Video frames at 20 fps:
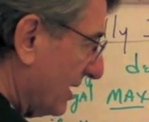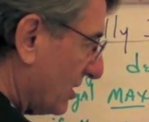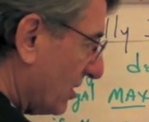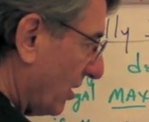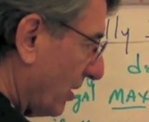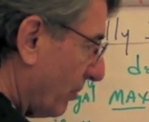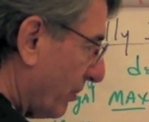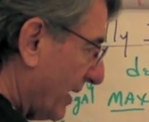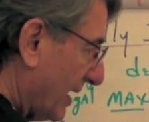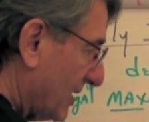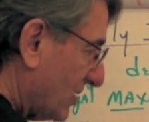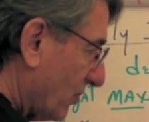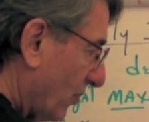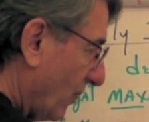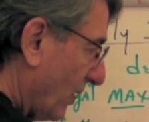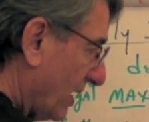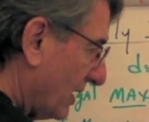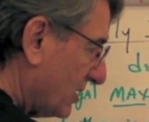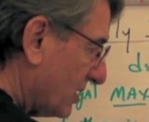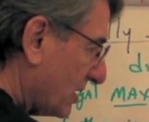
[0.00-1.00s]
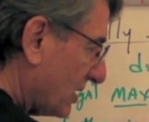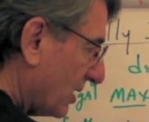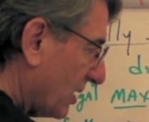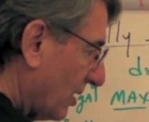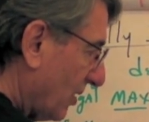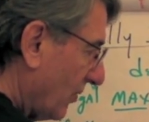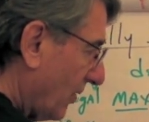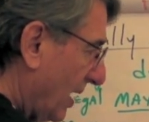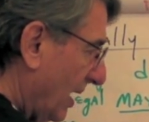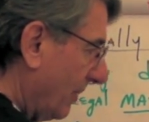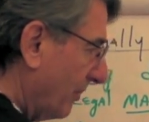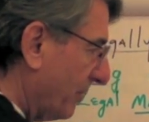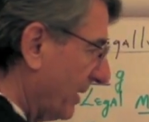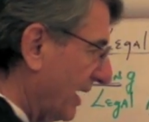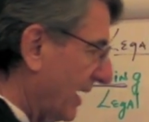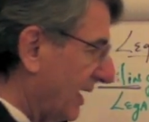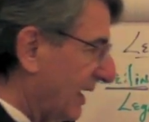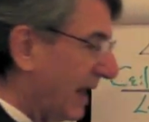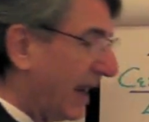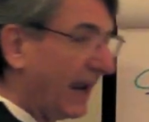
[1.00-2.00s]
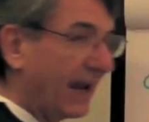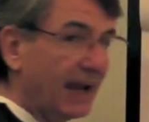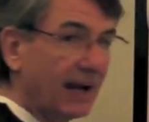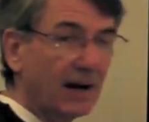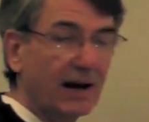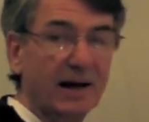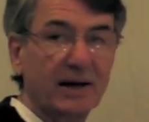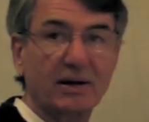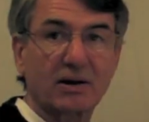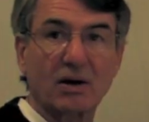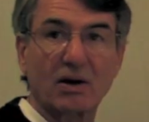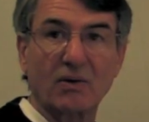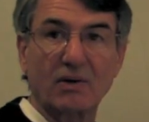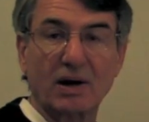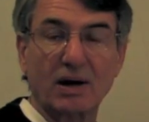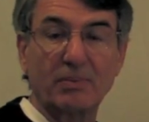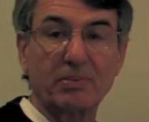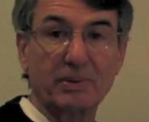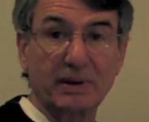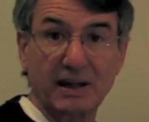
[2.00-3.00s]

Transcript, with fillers: So the price wants to go up, but it cannot go up